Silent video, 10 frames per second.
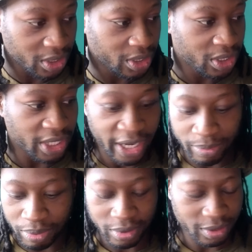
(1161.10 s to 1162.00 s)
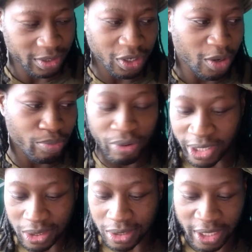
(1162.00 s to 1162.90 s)
type, I can't
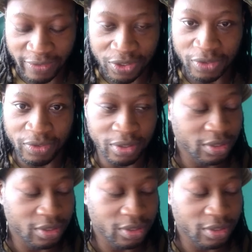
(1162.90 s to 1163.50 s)
press Live Server,